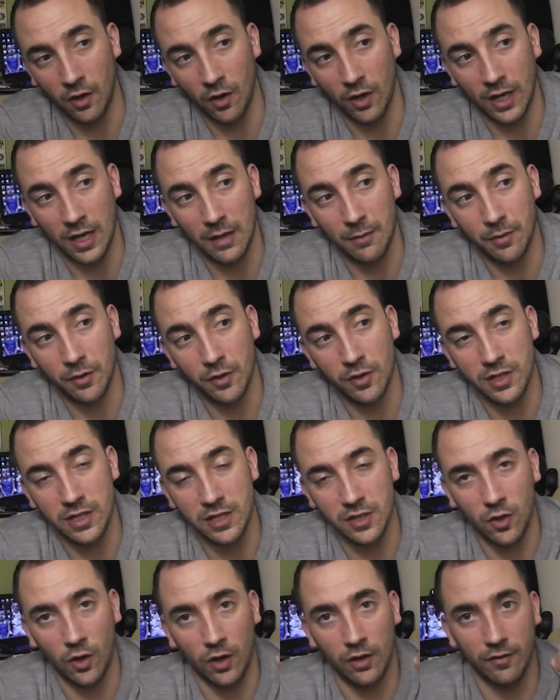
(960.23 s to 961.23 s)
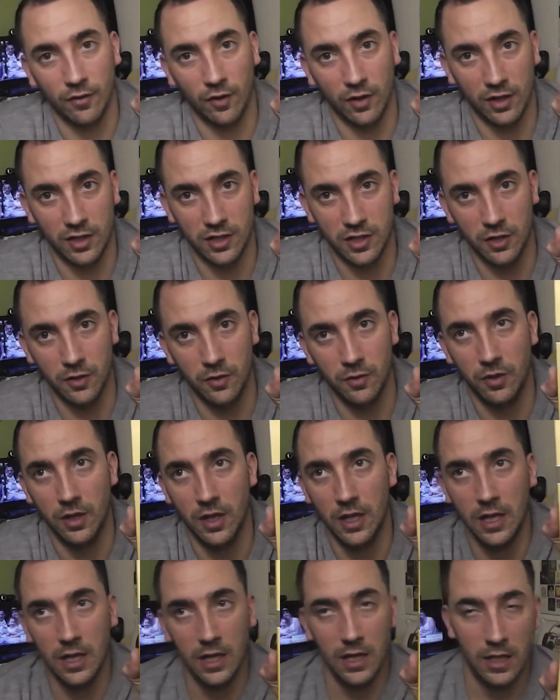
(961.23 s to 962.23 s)
like it because it's kind of like a
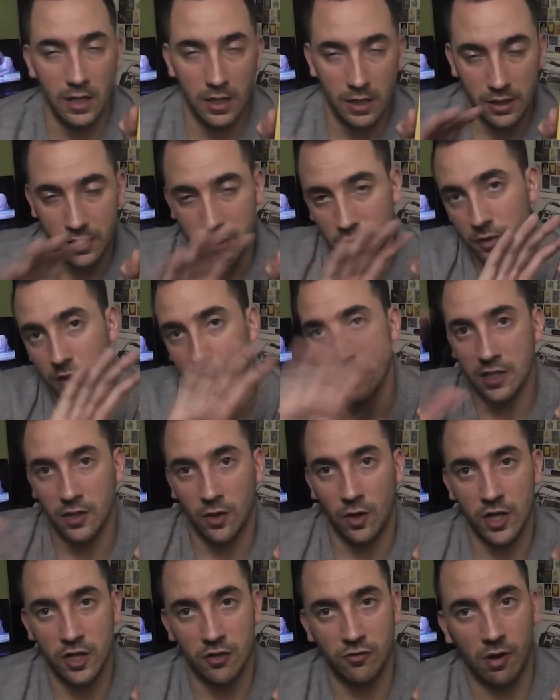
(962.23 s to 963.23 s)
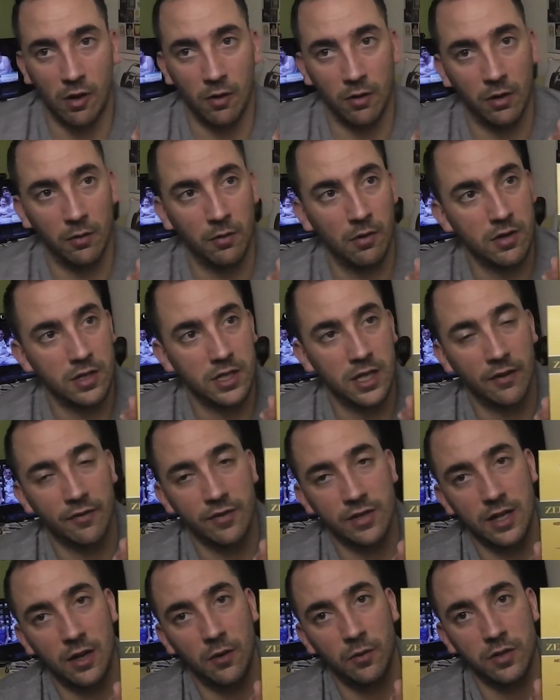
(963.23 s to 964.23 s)
2D side scroller, whereas the
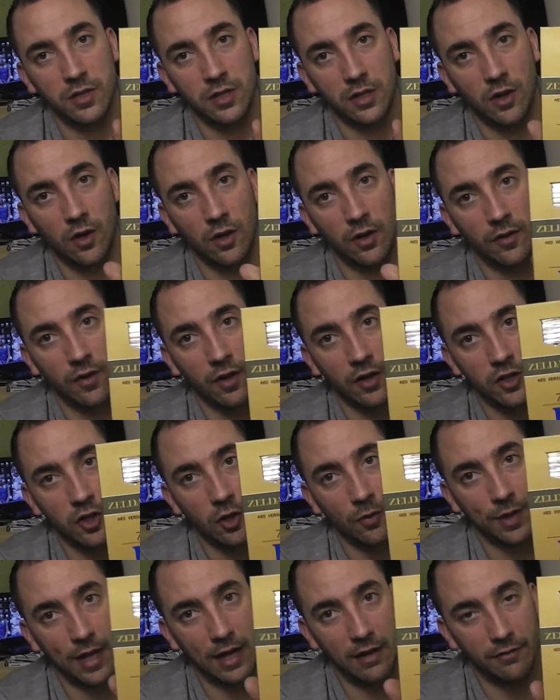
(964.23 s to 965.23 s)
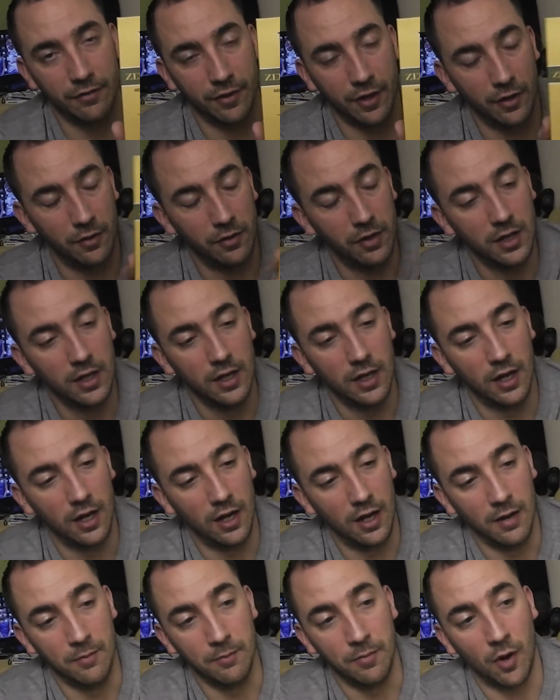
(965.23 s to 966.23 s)
other Zeldas are kind of like a top-down view.
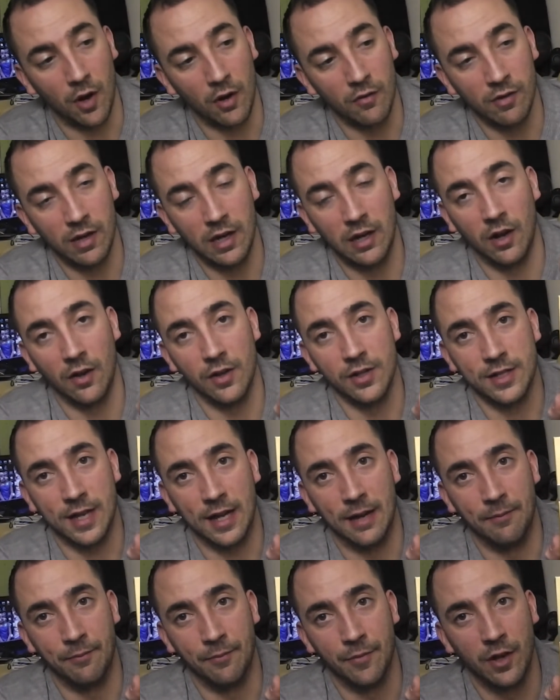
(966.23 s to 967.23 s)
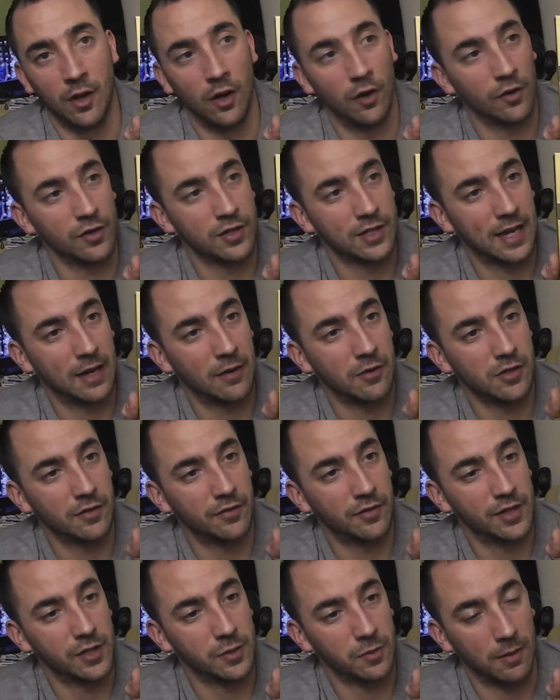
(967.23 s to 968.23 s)
But I really like this game. A lot of nostalgia
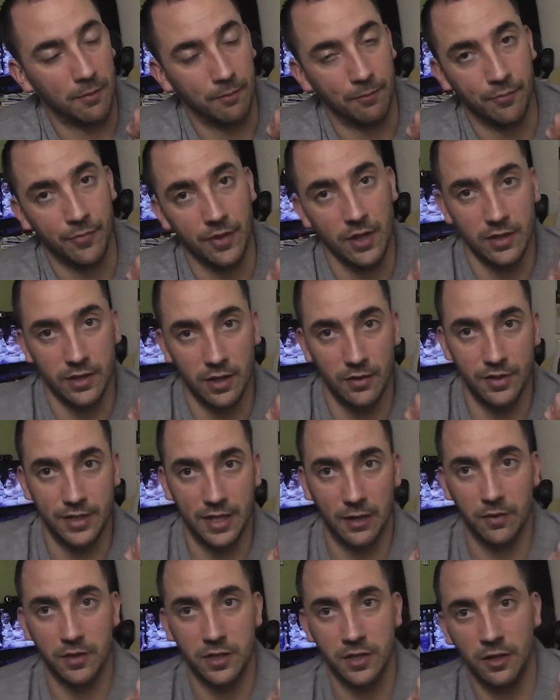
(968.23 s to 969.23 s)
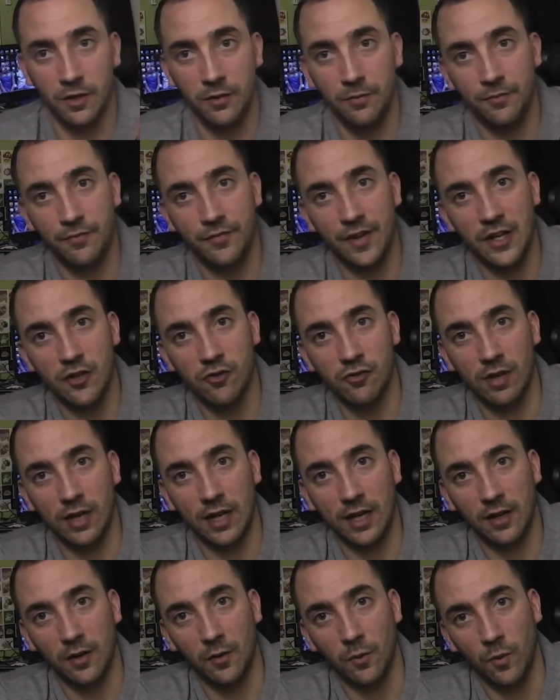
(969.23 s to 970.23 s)
for this one. So Zelda 2, Venture
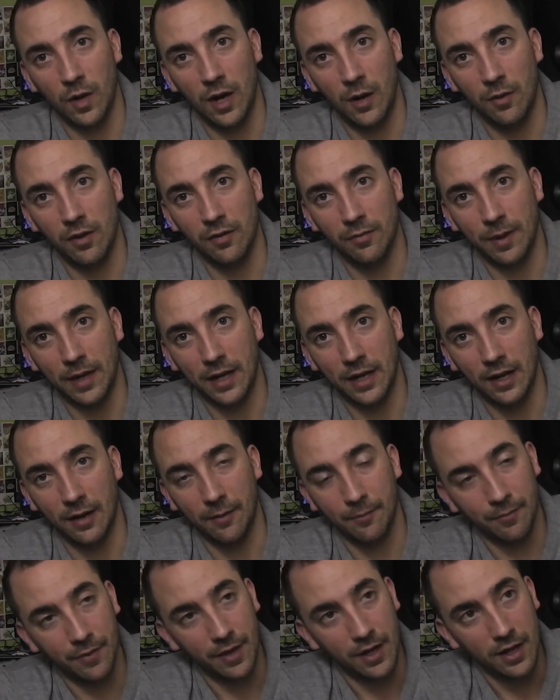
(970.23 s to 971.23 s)
Link, well worth picking up